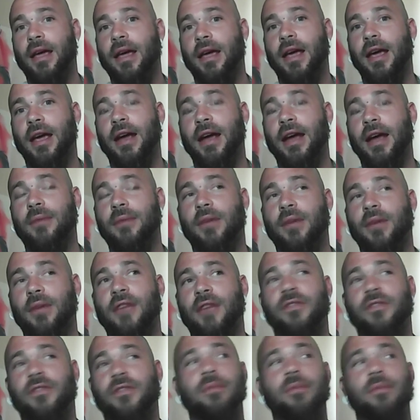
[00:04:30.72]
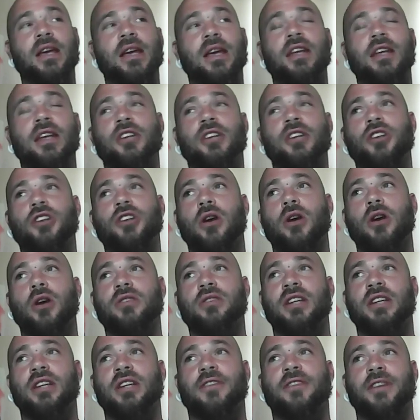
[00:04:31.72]
And if the media
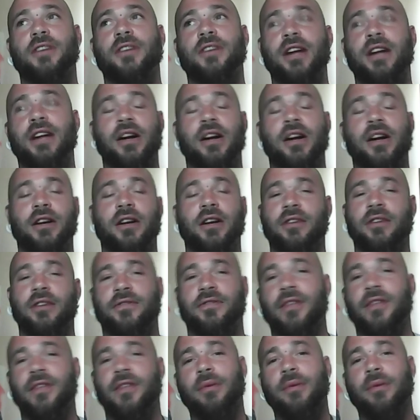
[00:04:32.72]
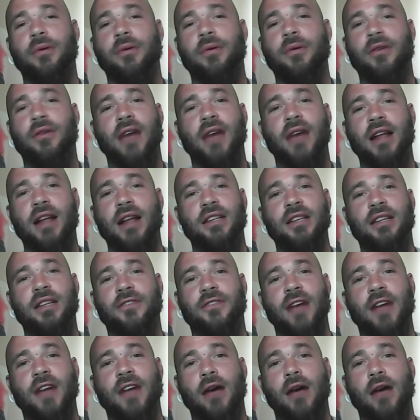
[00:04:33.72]
chose a different narrative, then we would have had a
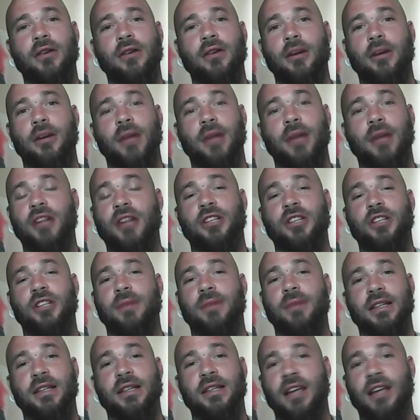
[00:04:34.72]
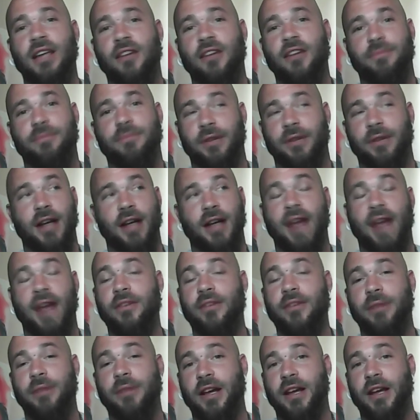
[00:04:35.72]
different outcome, not just myself, but
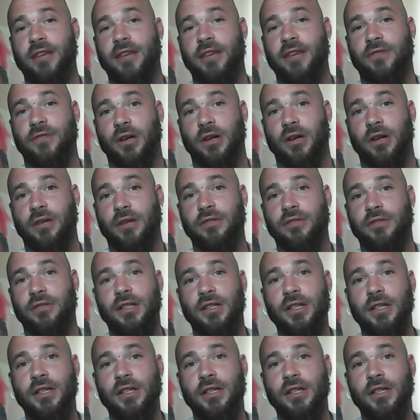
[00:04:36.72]
everybody involved.